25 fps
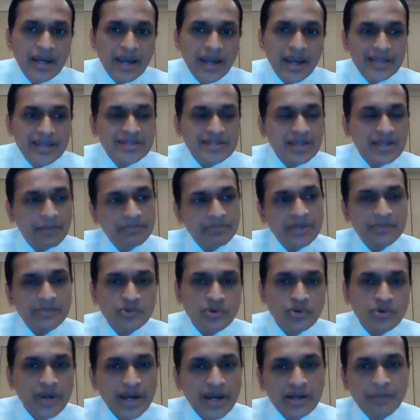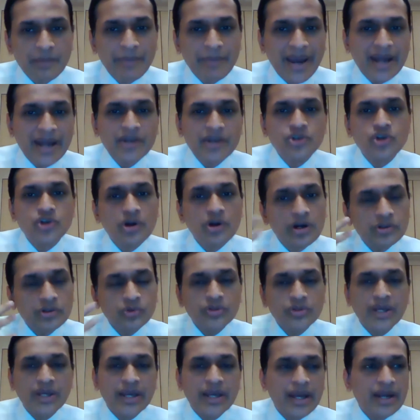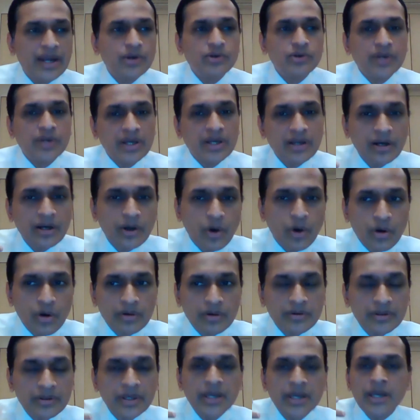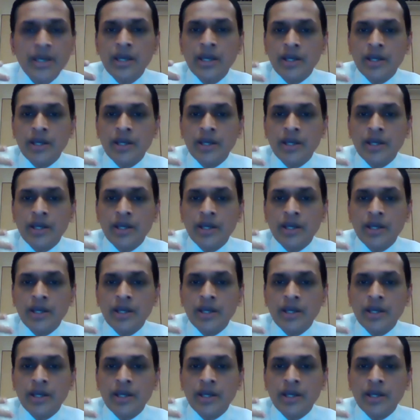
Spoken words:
and sometimes you had a bad jerk to the head, or you had a long